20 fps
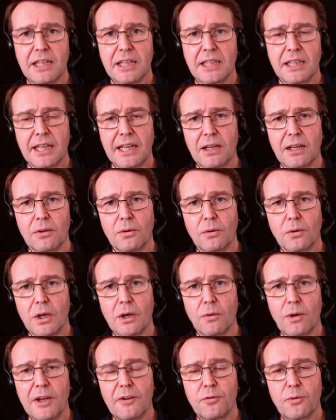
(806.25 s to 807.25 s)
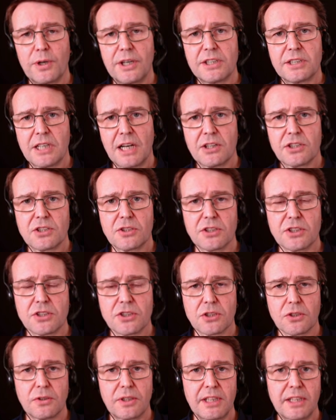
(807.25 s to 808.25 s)
Now, uh, if we touch the
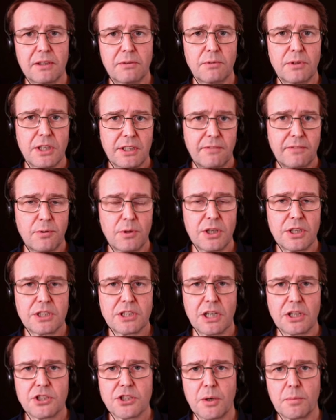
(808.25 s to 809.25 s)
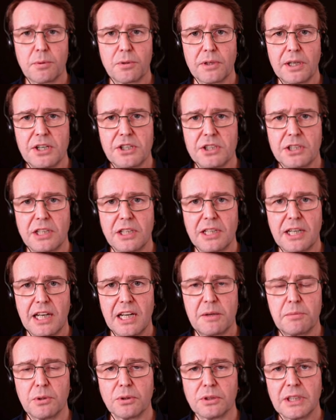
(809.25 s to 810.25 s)
screen with the, with the touch operation
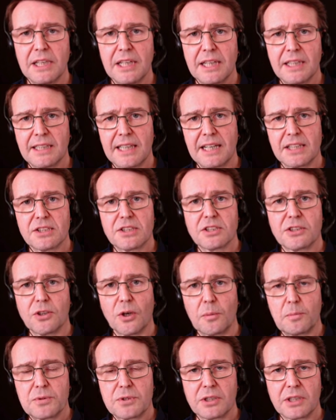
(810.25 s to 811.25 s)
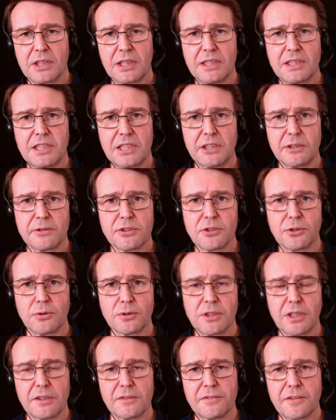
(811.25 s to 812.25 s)
enabled, that stops the continuous
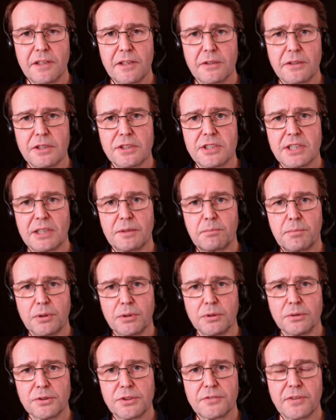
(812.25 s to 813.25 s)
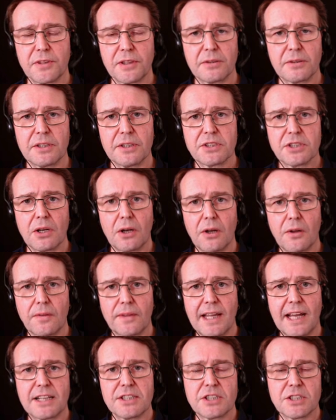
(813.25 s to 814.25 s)
autofocus and pulls focus on
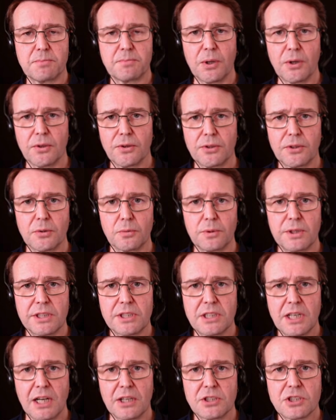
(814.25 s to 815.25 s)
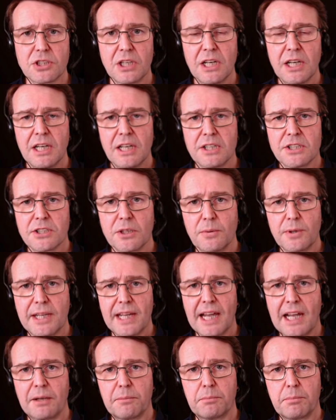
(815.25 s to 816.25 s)
that spot that we touched. So we
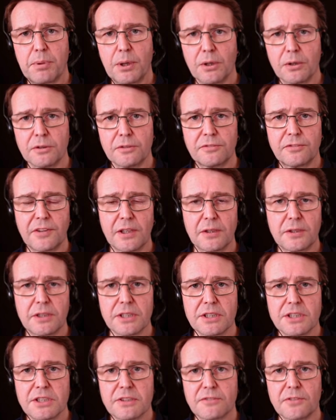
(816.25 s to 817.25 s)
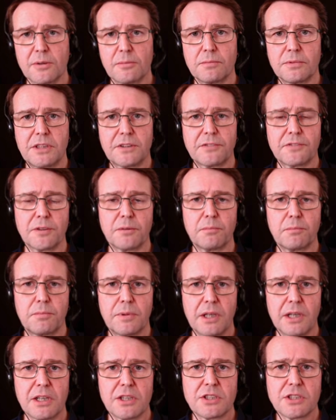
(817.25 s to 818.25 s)
can pull focus from different
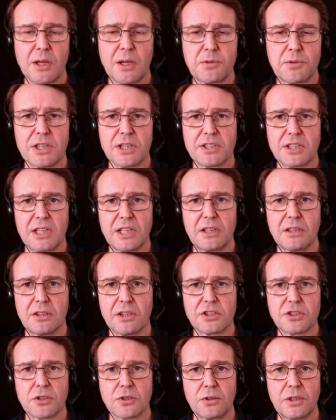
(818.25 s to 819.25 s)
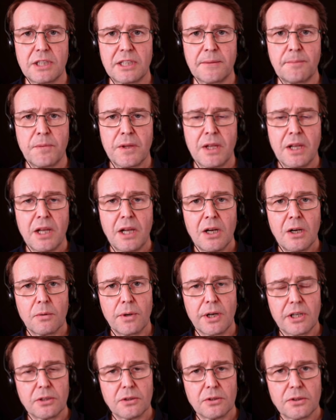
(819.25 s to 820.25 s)
uh, subjects in the screen.
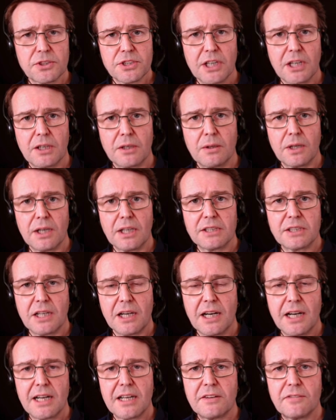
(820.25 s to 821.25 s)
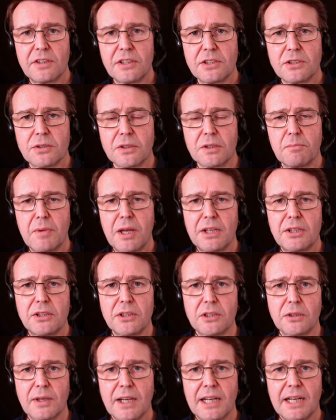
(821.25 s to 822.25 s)
We can also uh, dive into the
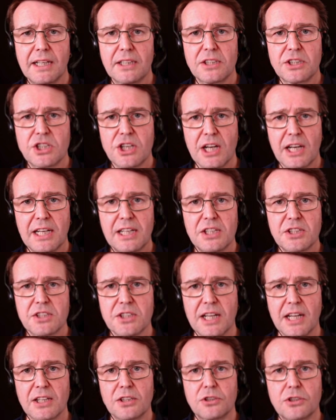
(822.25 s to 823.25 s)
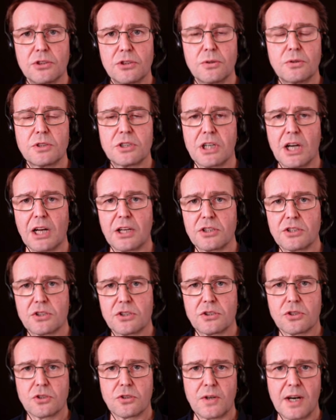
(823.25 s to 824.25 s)
menu and change that to
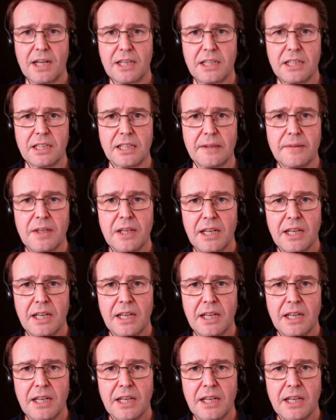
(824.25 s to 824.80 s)
touch tracking.